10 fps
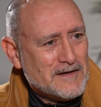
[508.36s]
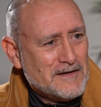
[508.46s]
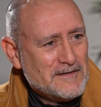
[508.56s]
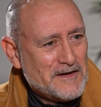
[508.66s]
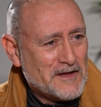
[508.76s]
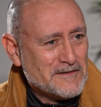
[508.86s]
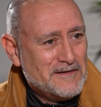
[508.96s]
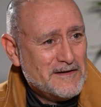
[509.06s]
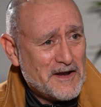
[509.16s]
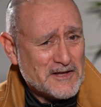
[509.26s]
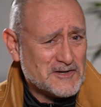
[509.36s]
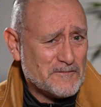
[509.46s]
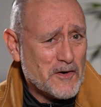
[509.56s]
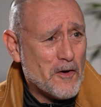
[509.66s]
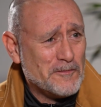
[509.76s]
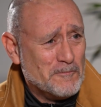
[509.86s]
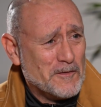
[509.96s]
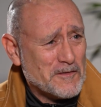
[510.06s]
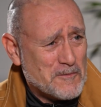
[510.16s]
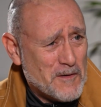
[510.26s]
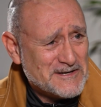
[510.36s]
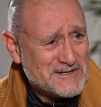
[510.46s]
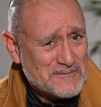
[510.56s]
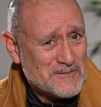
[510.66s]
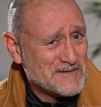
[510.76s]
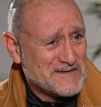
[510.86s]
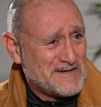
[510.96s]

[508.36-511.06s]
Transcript: Yeah, I'd actually forgotten what the question was.